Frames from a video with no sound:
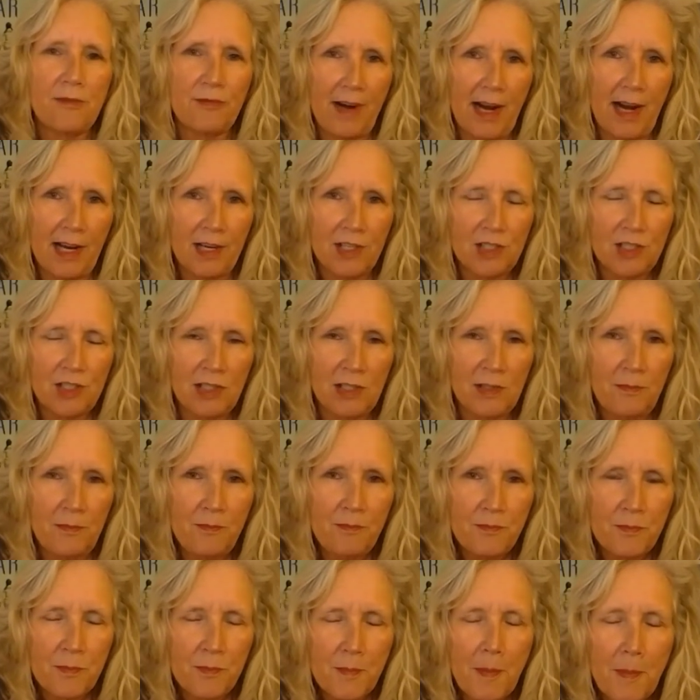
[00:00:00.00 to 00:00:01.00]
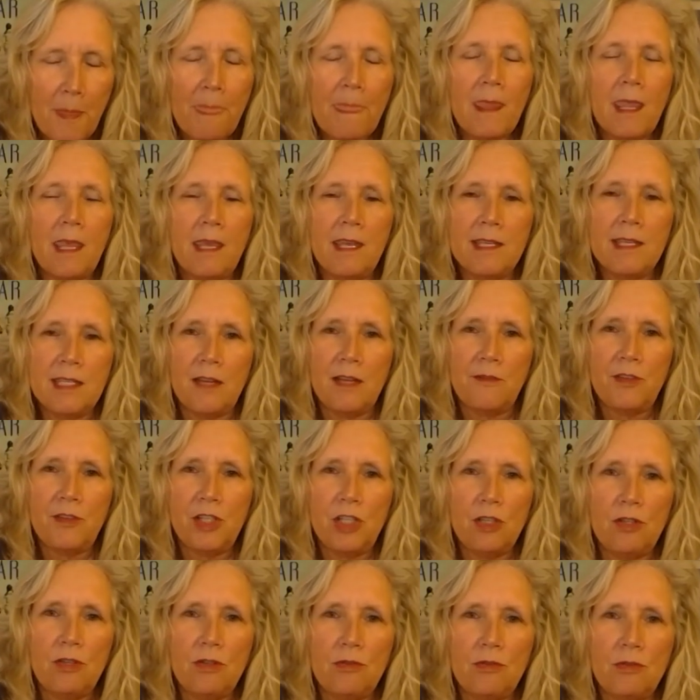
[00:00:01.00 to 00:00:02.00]
fragile is if
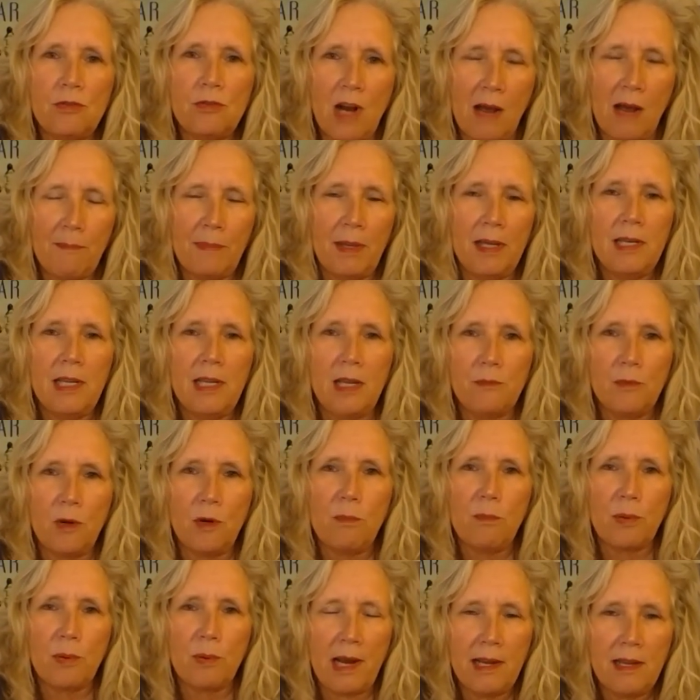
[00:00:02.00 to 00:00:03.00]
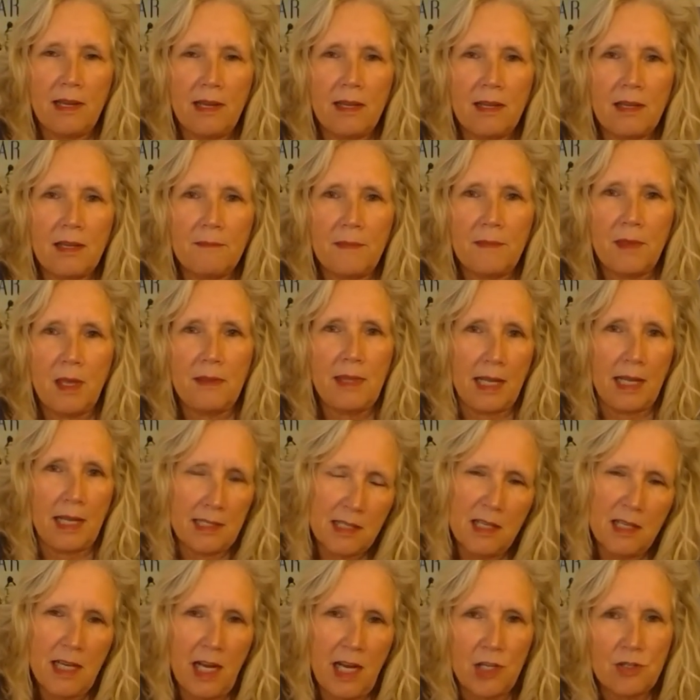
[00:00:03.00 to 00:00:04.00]
you drop it, it will break. That's
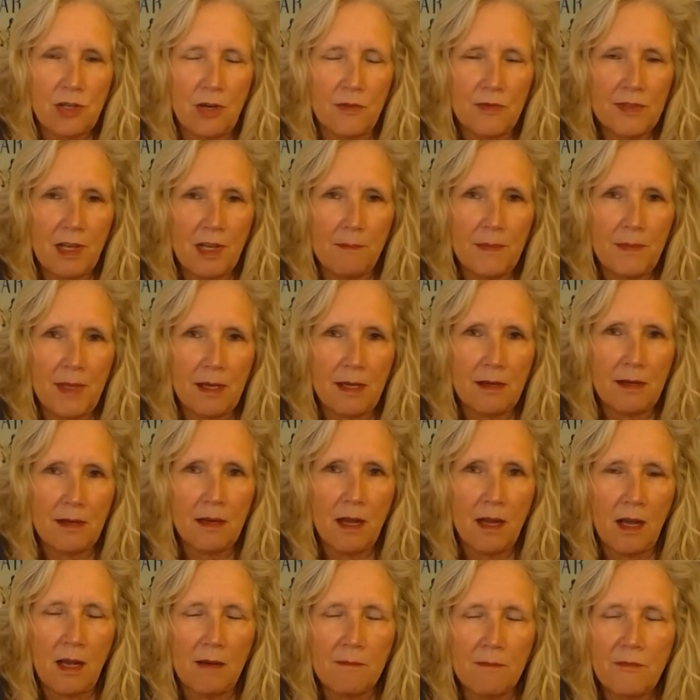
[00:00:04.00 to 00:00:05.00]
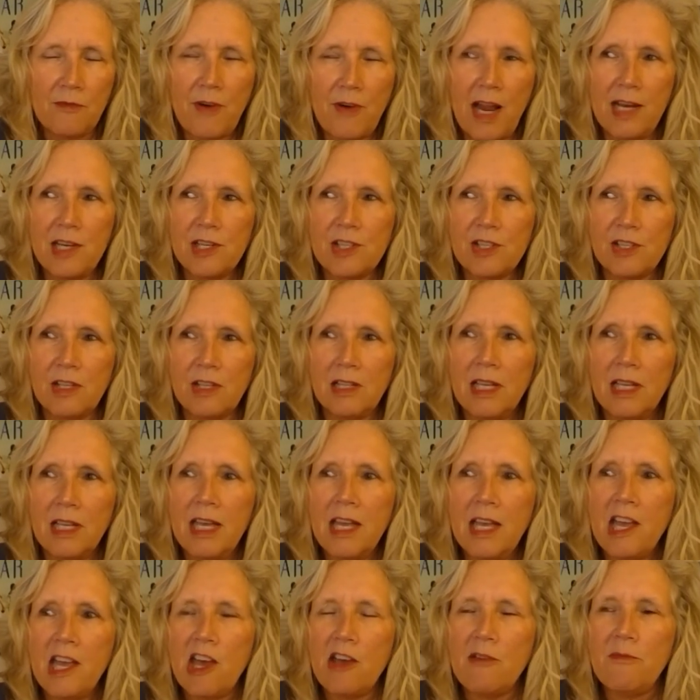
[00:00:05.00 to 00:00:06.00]
the nature of something fragile.
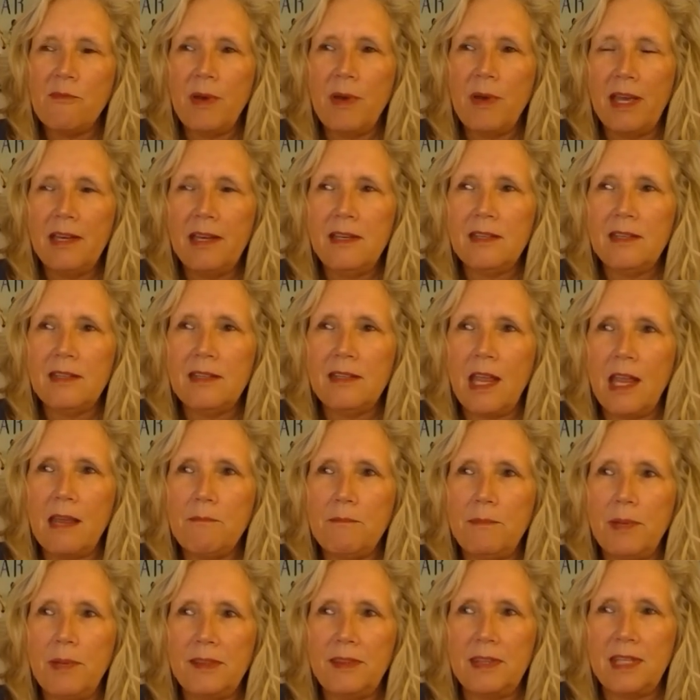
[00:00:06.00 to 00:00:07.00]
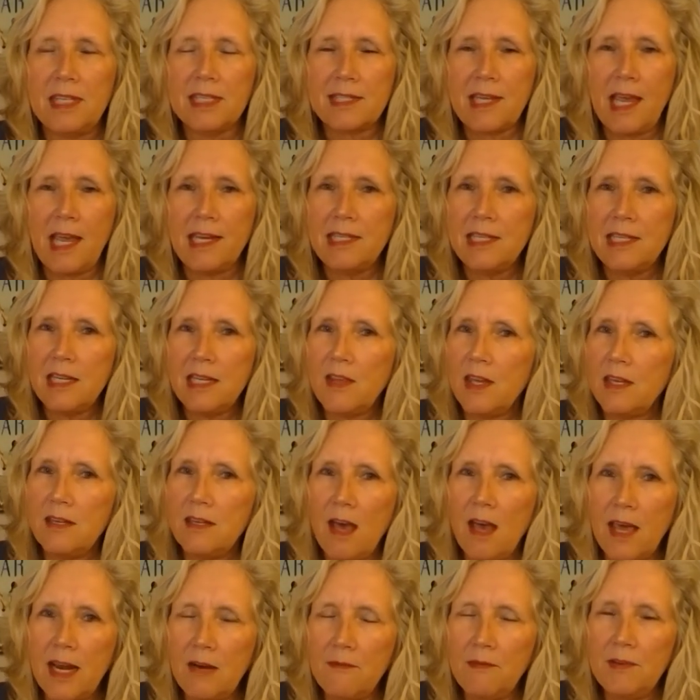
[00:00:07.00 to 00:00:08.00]
But this idea that
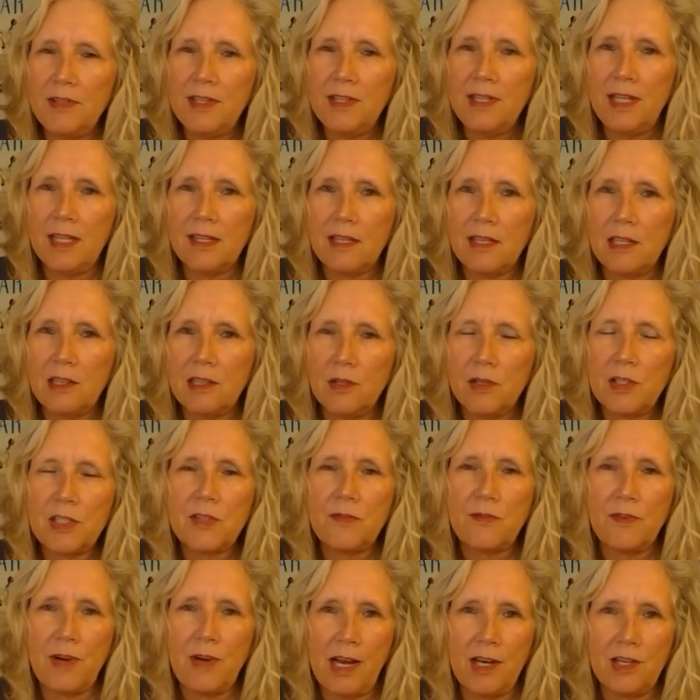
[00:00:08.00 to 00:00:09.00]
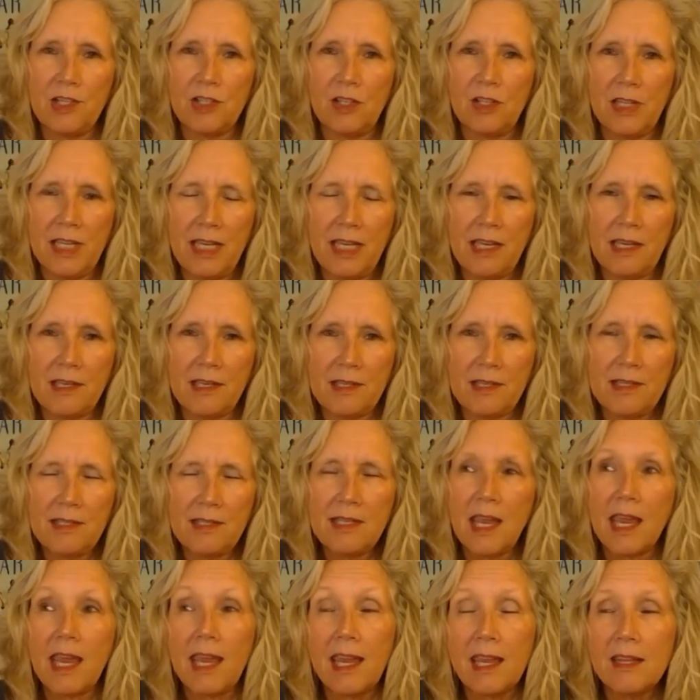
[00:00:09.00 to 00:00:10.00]
not everything that looks fragile is,
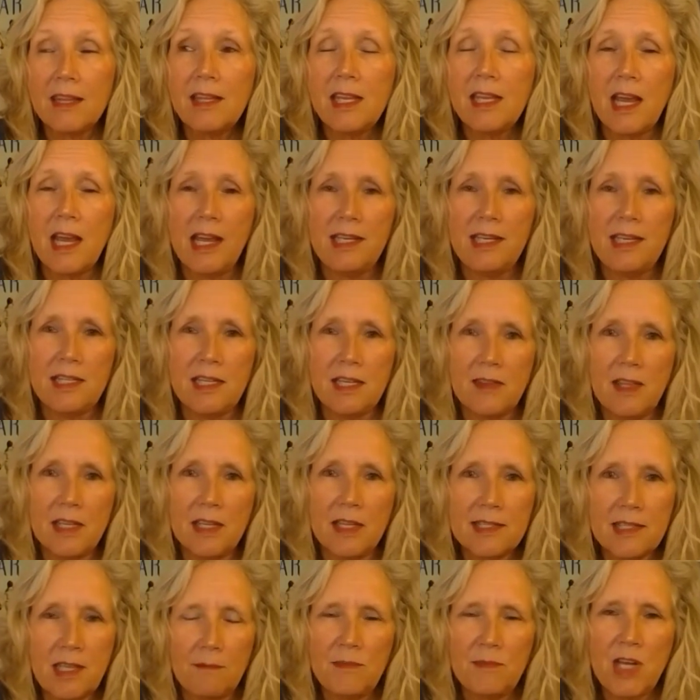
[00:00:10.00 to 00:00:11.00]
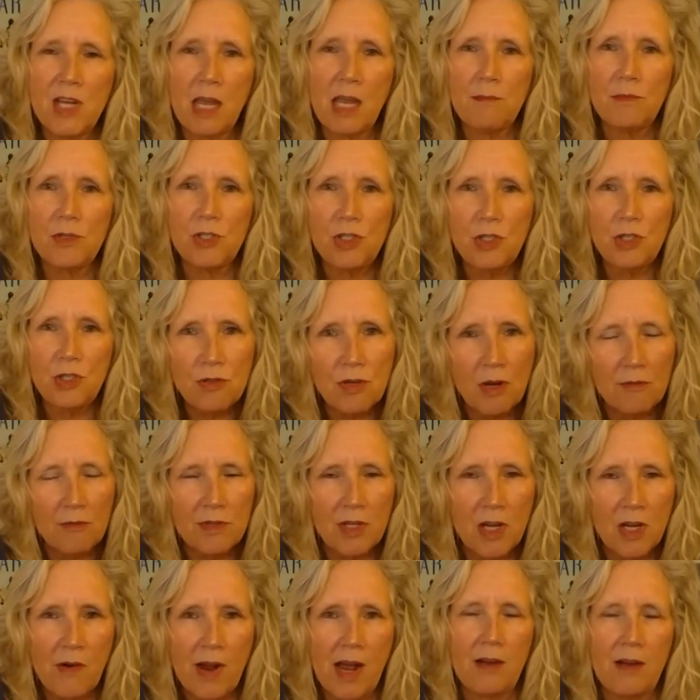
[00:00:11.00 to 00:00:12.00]
and the idea that sometimes you don't
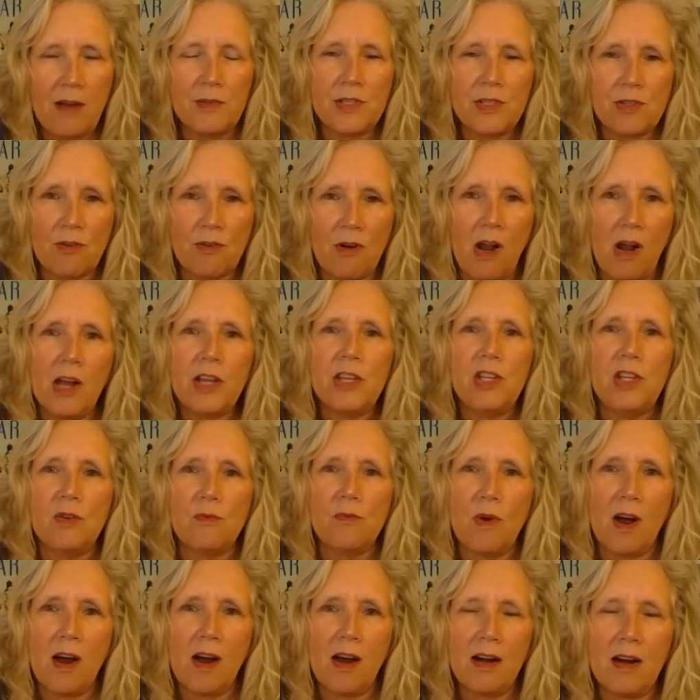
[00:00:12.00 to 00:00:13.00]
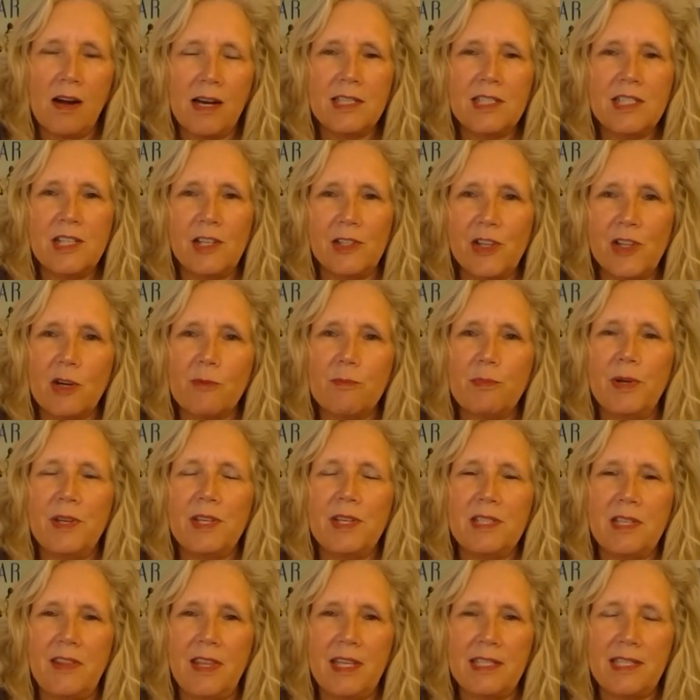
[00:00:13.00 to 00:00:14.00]
know how strong you are until you're put
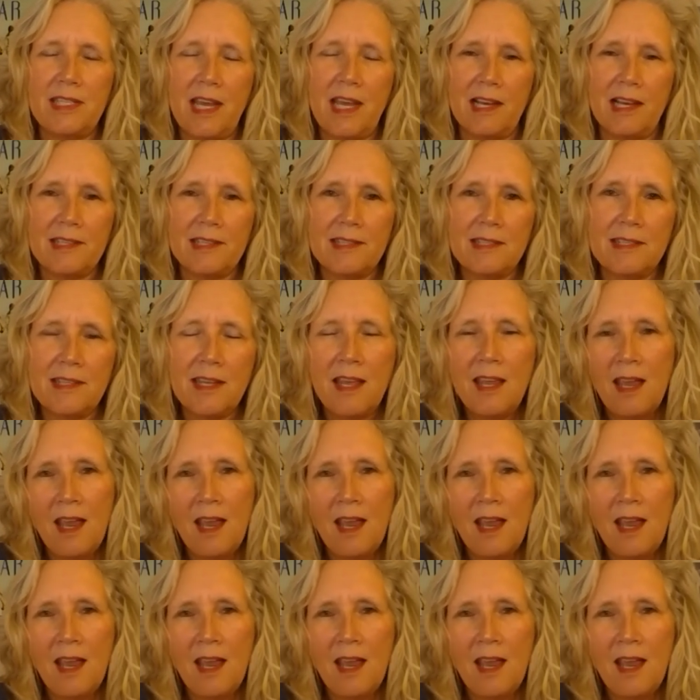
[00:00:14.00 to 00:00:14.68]
to the test.